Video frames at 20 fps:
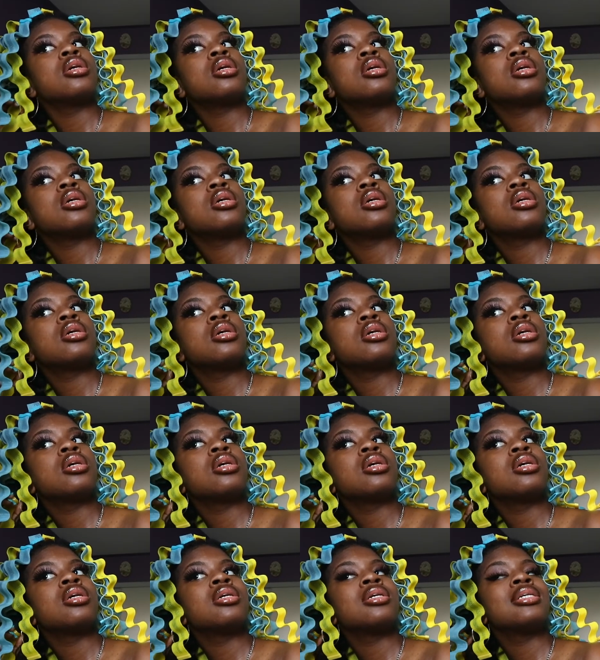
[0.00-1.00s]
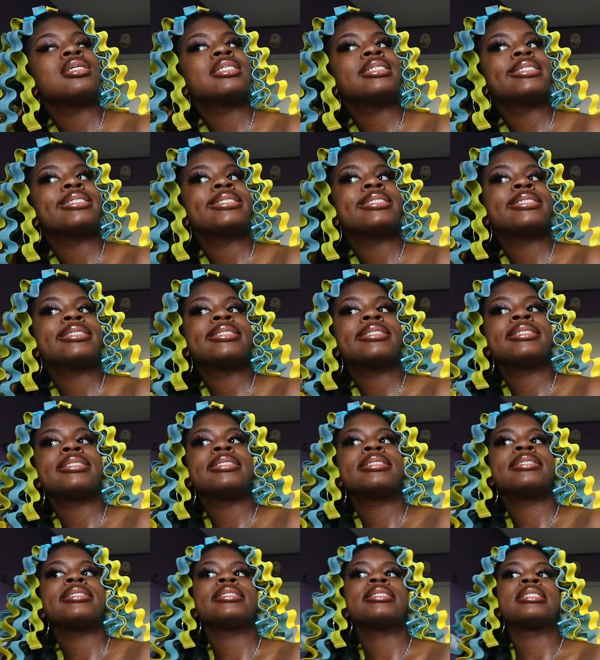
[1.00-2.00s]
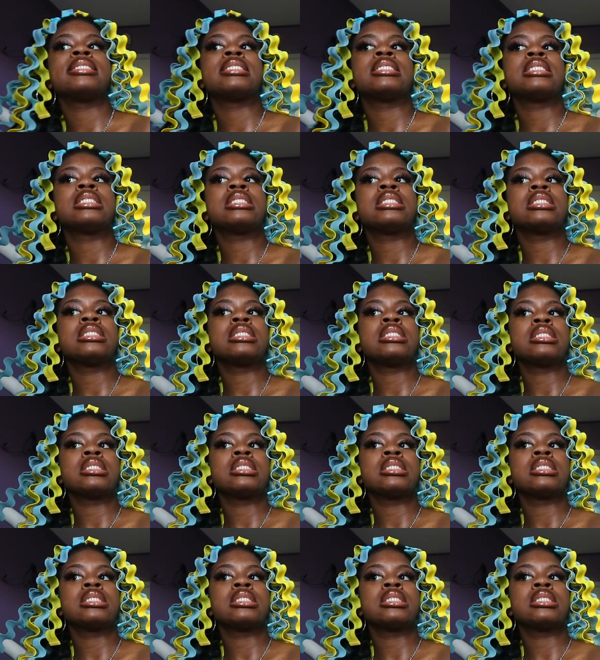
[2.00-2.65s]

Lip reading: (silence)